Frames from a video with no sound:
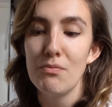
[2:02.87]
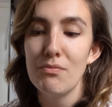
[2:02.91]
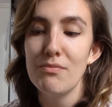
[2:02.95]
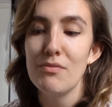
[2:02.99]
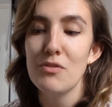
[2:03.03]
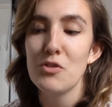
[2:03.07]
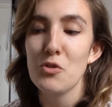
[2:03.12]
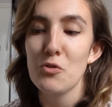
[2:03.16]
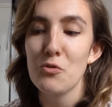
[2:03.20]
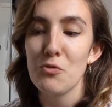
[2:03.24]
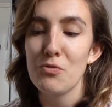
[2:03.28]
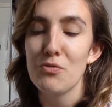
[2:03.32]

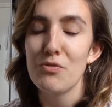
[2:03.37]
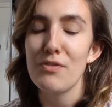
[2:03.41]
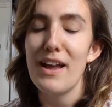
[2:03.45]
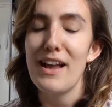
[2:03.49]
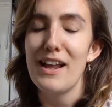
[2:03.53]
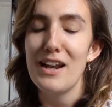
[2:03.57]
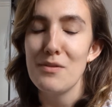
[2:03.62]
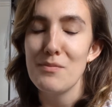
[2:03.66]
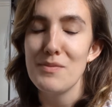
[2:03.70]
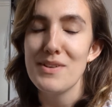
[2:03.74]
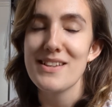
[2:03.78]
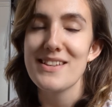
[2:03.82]
sort of
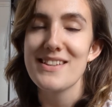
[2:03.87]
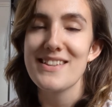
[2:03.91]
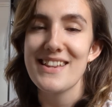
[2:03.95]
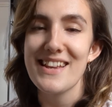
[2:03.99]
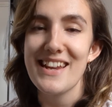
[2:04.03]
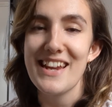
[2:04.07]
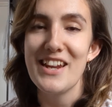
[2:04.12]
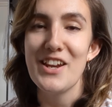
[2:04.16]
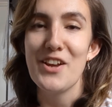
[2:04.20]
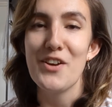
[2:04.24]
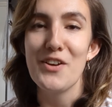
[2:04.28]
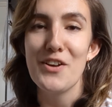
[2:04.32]
elements that,
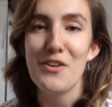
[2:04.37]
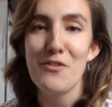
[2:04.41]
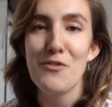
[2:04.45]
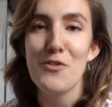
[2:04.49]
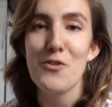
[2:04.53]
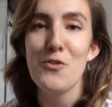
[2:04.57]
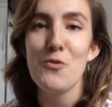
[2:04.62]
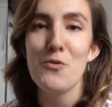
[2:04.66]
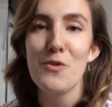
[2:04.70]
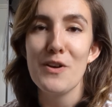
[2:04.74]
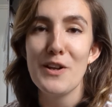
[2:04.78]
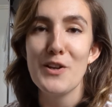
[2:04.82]
if
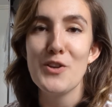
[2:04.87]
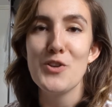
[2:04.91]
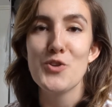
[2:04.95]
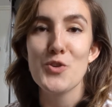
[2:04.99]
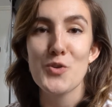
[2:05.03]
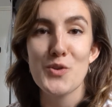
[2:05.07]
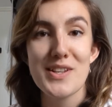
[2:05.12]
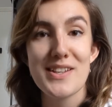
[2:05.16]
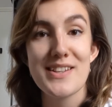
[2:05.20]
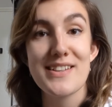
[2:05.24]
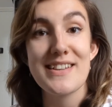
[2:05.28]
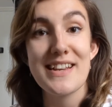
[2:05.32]
you really
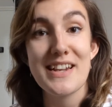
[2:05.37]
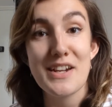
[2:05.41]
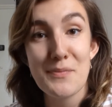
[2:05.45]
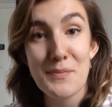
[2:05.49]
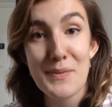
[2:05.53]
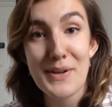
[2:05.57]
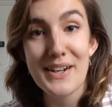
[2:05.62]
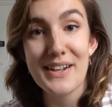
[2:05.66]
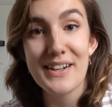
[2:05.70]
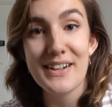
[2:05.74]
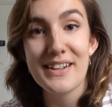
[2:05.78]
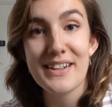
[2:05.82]
enjoy
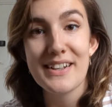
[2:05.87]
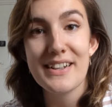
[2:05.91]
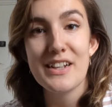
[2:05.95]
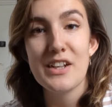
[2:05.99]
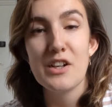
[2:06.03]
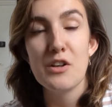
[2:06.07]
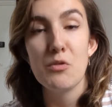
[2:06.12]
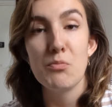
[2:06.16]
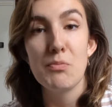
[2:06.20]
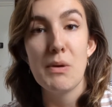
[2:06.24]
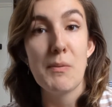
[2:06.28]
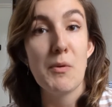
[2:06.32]
cinema,
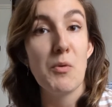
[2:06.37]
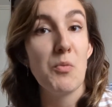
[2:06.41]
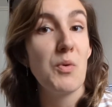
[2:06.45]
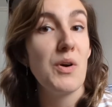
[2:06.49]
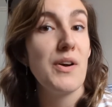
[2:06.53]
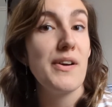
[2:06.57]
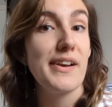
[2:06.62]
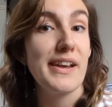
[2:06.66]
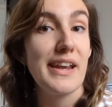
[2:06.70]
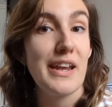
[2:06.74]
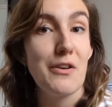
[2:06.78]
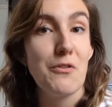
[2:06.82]
maybe
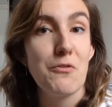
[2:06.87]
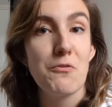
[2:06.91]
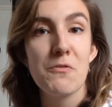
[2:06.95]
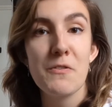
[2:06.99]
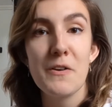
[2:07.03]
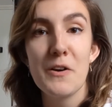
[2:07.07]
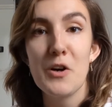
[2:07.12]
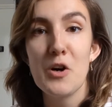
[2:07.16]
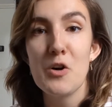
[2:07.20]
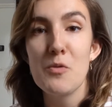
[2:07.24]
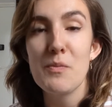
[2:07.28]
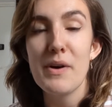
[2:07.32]
work in
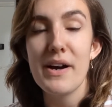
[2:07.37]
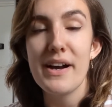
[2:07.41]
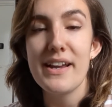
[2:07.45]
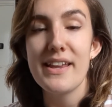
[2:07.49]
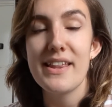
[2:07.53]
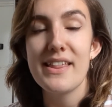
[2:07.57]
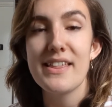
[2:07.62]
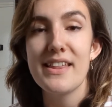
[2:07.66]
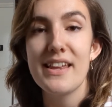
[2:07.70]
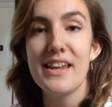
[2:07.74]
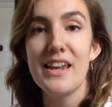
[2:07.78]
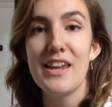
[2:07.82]
film, I
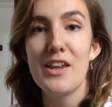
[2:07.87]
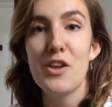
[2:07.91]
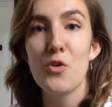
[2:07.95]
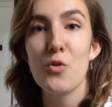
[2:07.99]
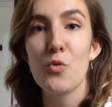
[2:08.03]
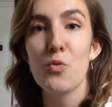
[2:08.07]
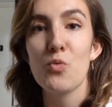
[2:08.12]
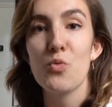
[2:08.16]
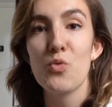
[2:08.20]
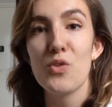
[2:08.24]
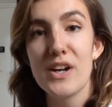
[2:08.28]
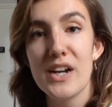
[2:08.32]
think you're
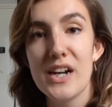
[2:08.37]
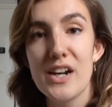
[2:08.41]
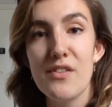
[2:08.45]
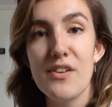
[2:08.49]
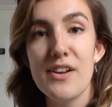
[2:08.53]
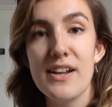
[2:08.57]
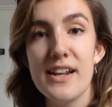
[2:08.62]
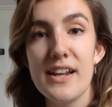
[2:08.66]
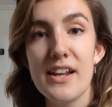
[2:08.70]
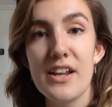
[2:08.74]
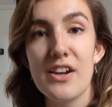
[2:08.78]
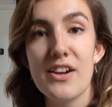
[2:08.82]

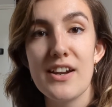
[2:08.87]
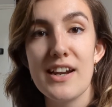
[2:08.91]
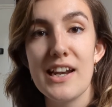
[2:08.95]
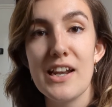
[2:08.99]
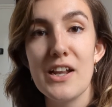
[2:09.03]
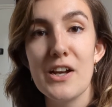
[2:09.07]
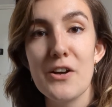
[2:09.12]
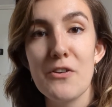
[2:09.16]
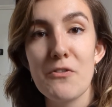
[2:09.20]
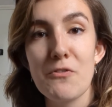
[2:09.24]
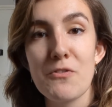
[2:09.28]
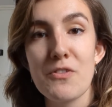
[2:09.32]
really gonna
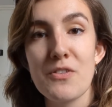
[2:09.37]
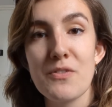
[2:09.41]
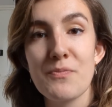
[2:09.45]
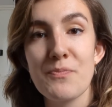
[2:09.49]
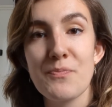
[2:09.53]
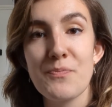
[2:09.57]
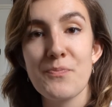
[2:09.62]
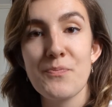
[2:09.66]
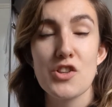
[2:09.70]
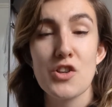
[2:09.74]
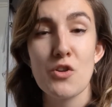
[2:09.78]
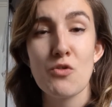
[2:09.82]
love.
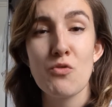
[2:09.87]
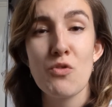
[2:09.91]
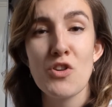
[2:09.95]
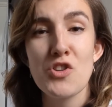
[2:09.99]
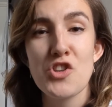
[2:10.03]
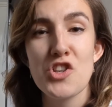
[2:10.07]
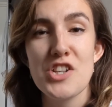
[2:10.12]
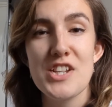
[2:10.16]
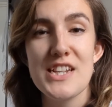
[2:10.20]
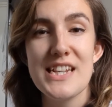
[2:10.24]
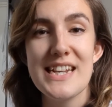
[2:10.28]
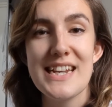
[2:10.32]
So
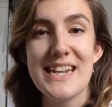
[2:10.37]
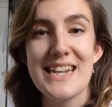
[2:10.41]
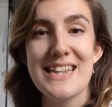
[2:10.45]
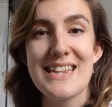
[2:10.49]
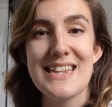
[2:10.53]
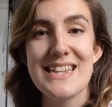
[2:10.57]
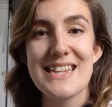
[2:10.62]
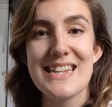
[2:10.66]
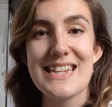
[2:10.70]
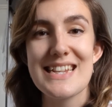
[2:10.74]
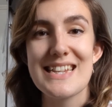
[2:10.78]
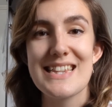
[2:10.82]
Roger
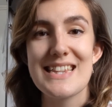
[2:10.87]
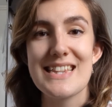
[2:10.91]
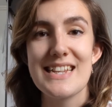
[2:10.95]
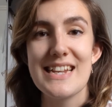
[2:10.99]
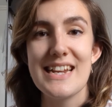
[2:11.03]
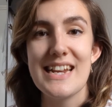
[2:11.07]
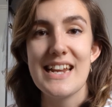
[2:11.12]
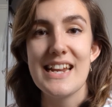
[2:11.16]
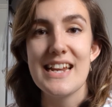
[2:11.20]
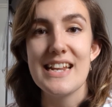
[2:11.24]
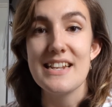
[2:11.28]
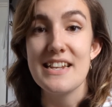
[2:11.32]
Deakins is
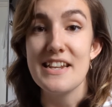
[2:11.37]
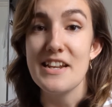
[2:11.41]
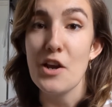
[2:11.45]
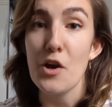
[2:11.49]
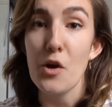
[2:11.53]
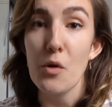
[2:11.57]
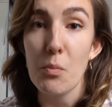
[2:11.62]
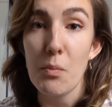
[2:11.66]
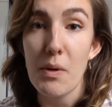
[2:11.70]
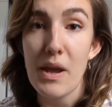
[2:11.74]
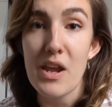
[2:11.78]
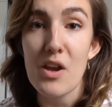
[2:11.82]
the
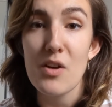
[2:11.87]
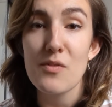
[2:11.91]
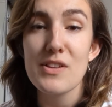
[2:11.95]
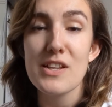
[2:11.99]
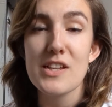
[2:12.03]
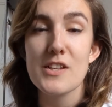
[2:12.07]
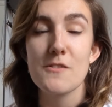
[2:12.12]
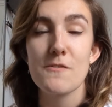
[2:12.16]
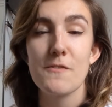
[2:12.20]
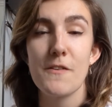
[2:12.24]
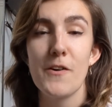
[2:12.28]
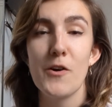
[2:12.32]
DOP on
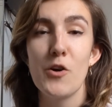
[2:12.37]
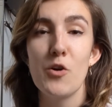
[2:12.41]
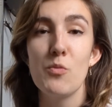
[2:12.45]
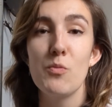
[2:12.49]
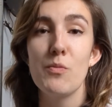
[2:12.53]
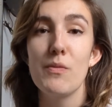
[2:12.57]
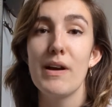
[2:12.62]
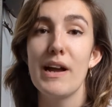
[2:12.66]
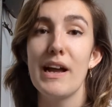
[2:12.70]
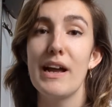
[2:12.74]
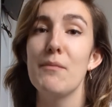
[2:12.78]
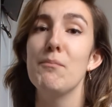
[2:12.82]
this
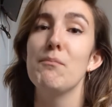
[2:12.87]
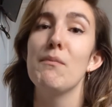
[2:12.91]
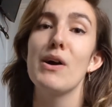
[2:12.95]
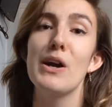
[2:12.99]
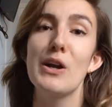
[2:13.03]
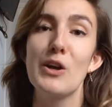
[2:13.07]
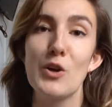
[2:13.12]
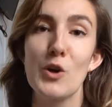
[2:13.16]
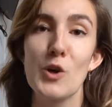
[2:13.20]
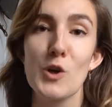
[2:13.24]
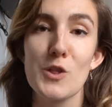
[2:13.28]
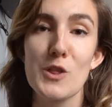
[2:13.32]
film, and my
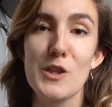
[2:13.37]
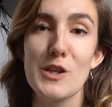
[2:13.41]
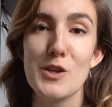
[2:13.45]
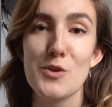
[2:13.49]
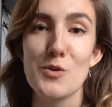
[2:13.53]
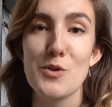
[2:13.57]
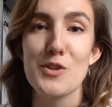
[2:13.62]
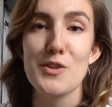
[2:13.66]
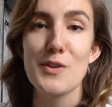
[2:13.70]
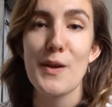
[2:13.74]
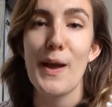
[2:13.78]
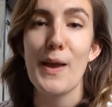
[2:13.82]
god, this
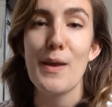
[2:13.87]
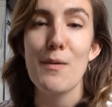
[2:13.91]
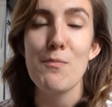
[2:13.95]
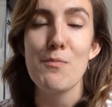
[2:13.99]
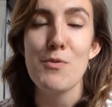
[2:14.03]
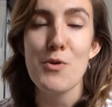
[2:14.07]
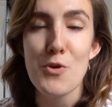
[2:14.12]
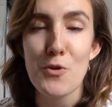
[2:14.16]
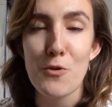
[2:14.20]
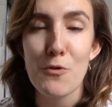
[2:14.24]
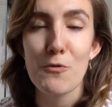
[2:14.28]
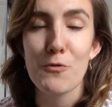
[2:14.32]
was a
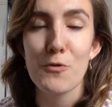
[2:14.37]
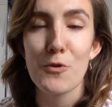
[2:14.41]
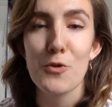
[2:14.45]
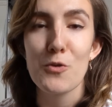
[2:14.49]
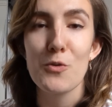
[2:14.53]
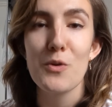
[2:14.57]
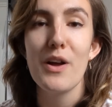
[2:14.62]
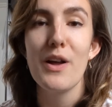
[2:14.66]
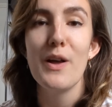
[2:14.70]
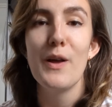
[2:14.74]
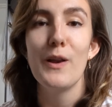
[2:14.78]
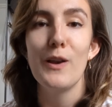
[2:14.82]

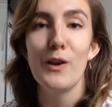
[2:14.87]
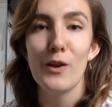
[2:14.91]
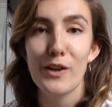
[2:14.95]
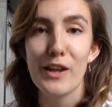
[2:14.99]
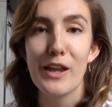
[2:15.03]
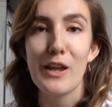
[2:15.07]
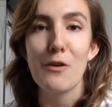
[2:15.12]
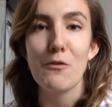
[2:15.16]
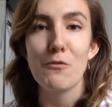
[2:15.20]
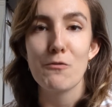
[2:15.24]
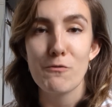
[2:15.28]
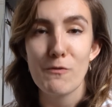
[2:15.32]
beautiful
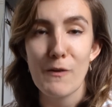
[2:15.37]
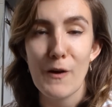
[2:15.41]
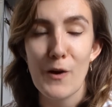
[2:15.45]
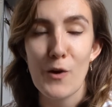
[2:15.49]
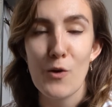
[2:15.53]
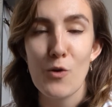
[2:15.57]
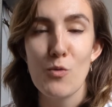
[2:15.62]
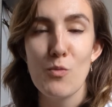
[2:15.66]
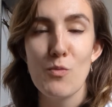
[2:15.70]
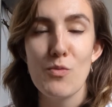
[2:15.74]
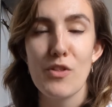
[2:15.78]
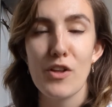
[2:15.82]
looking
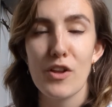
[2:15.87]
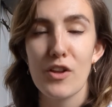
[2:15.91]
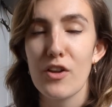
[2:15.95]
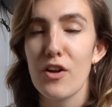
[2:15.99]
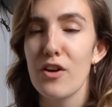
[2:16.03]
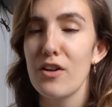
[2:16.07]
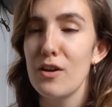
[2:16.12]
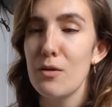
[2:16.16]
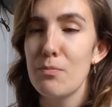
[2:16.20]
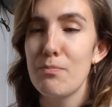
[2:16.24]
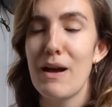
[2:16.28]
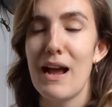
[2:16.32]
film. The
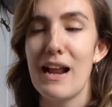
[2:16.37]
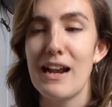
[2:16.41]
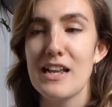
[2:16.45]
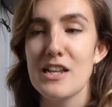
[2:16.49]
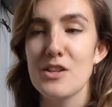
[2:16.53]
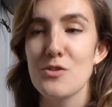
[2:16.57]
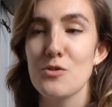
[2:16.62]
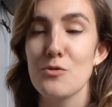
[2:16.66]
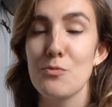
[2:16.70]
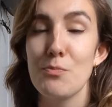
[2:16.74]
colour palettes was